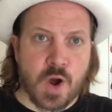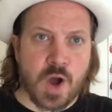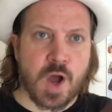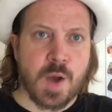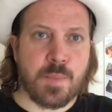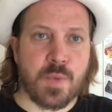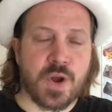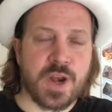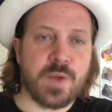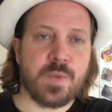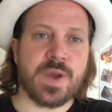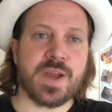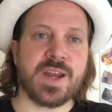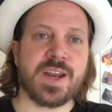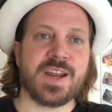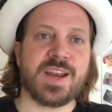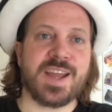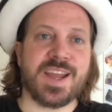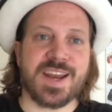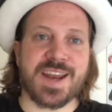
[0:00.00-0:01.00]
her body, we're
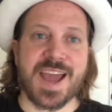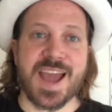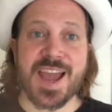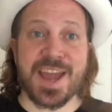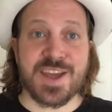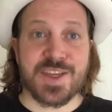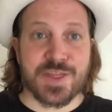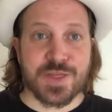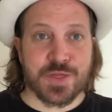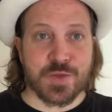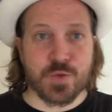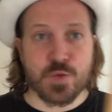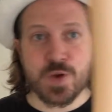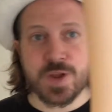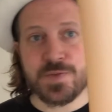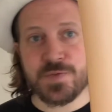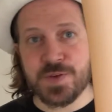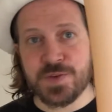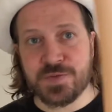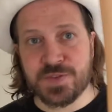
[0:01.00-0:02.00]
going to need a
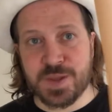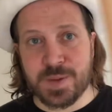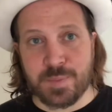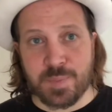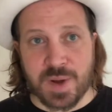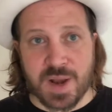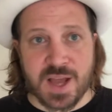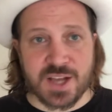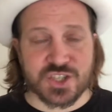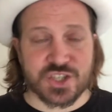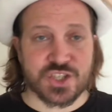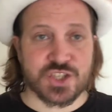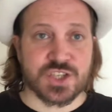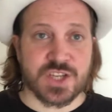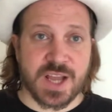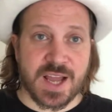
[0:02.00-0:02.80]
350 blush,